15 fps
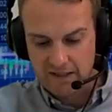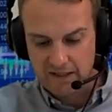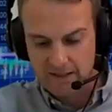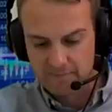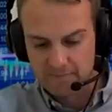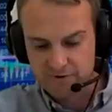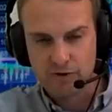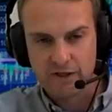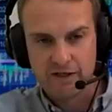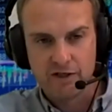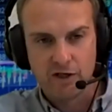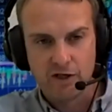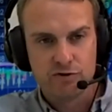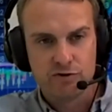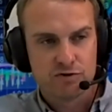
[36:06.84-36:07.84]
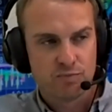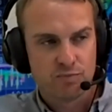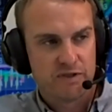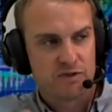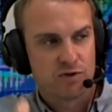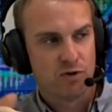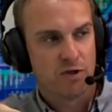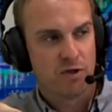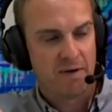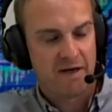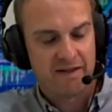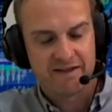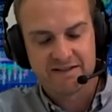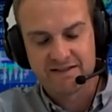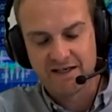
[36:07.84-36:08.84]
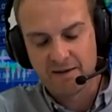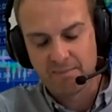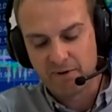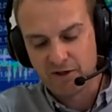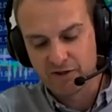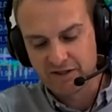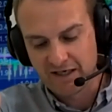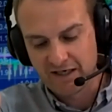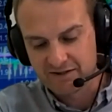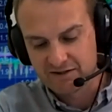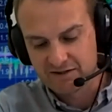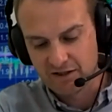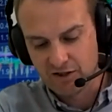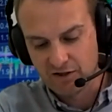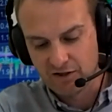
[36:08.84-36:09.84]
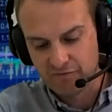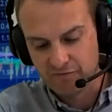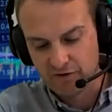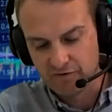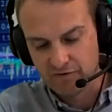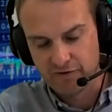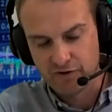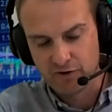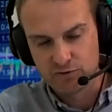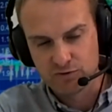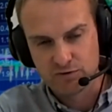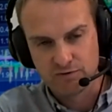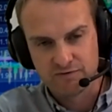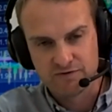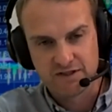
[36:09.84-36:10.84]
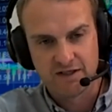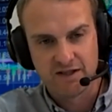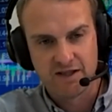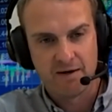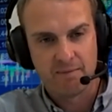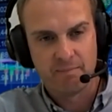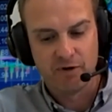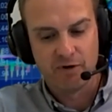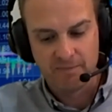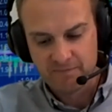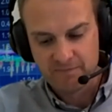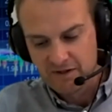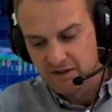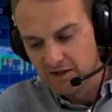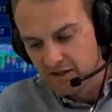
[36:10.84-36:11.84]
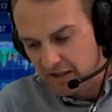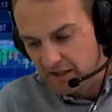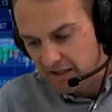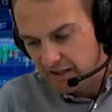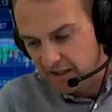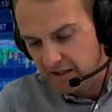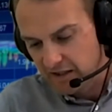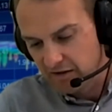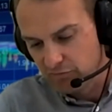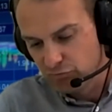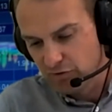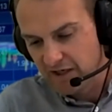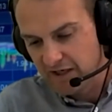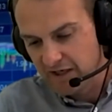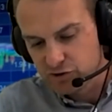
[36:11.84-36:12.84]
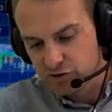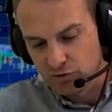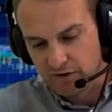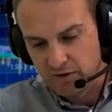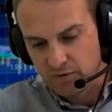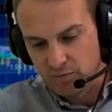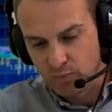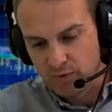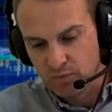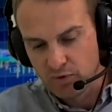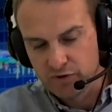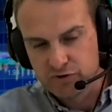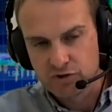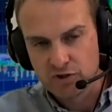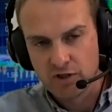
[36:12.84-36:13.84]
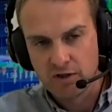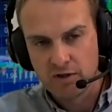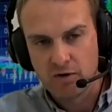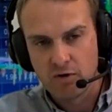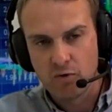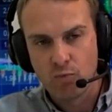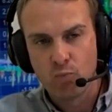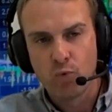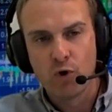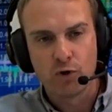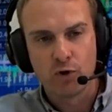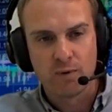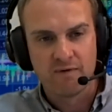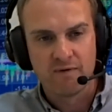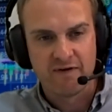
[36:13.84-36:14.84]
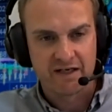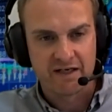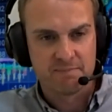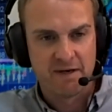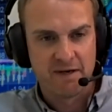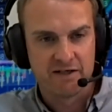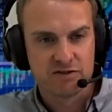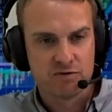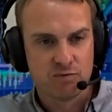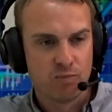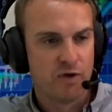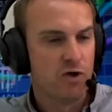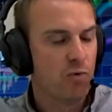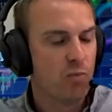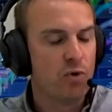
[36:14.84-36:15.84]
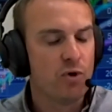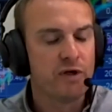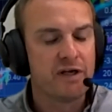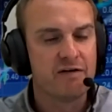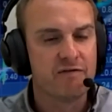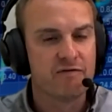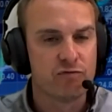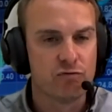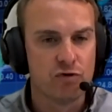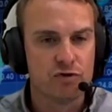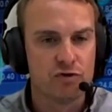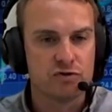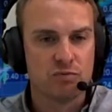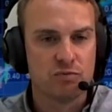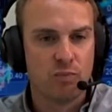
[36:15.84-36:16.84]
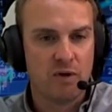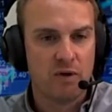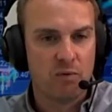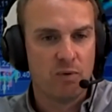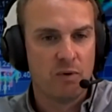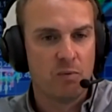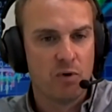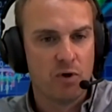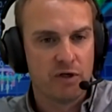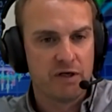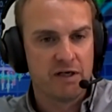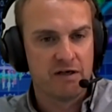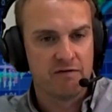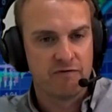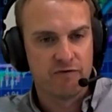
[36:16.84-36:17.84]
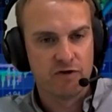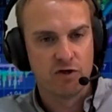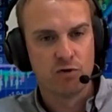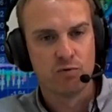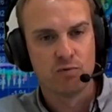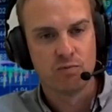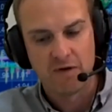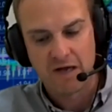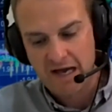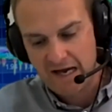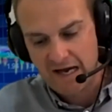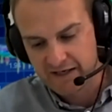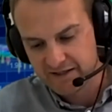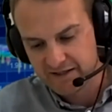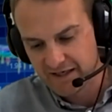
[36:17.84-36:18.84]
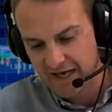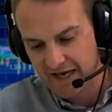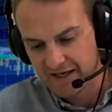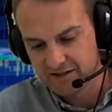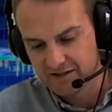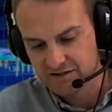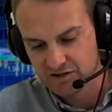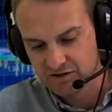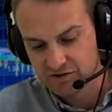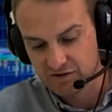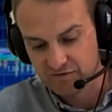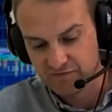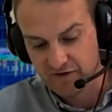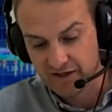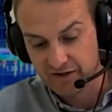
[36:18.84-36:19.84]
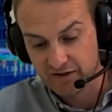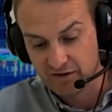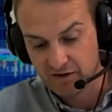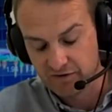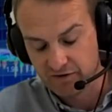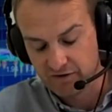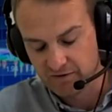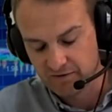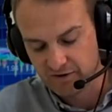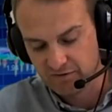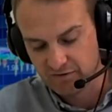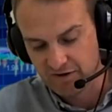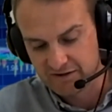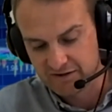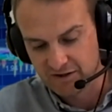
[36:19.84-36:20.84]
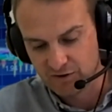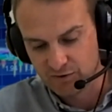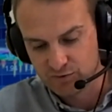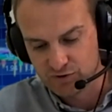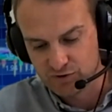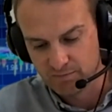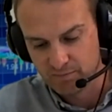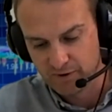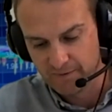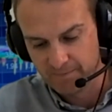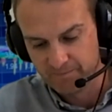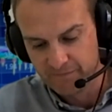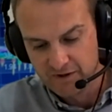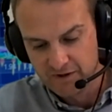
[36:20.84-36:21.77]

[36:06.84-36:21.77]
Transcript: absolutely. And we talk about this in our podcast a lot for those who've seen that, but really and truly, we want to work with expats. We're not working for us. We're working for you, hand in hand to find the right solution. But